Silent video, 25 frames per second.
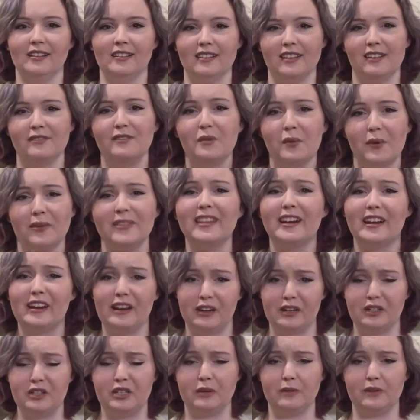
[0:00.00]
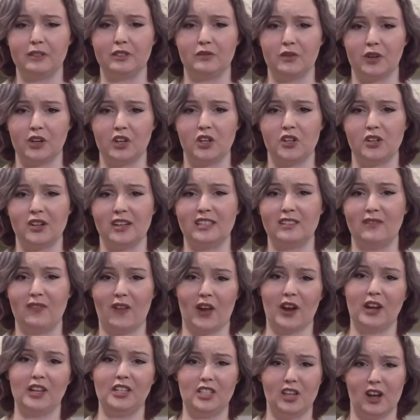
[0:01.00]
Living with an energy restriction is a
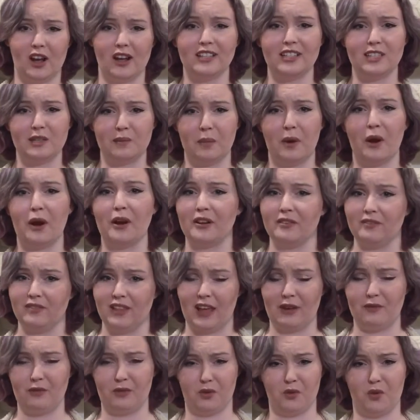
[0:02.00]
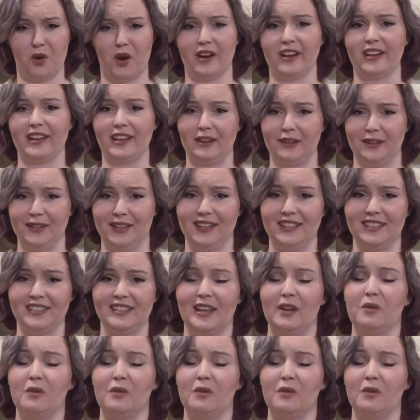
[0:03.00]
very daunting part of life with chronic illness,